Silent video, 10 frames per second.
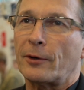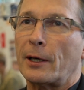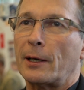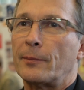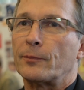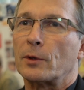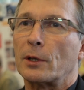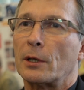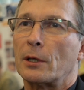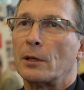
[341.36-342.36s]
a,
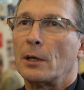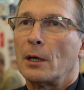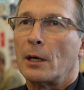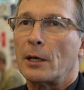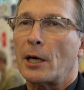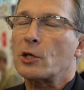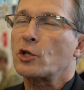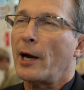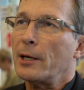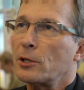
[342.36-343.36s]
uh, a
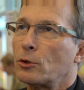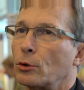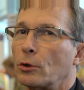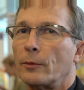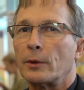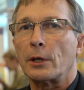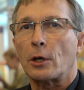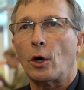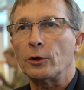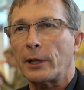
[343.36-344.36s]
chance to uh,
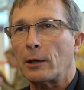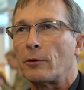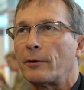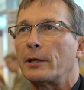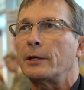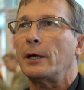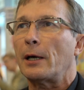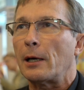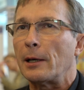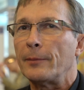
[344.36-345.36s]
contact with a real
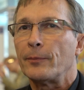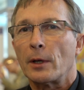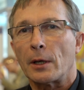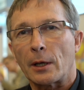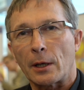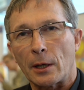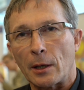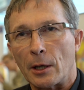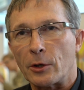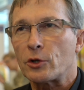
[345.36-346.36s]

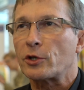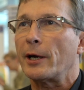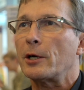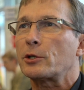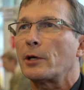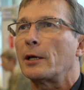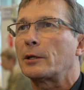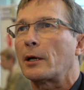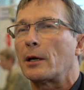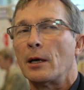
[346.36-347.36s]
uh, research and
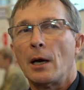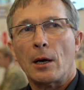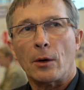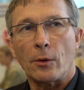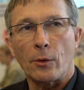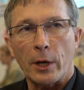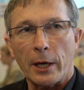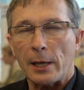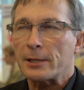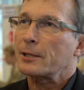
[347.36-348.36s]
a
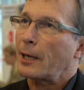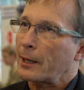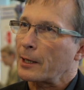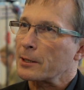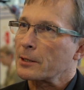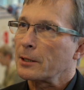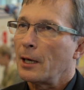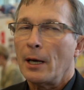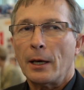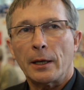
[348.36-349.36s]
real science.
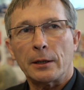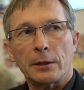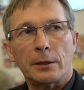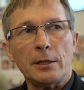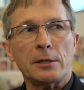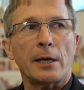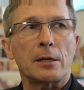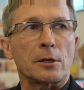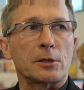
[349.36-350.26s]
In this Science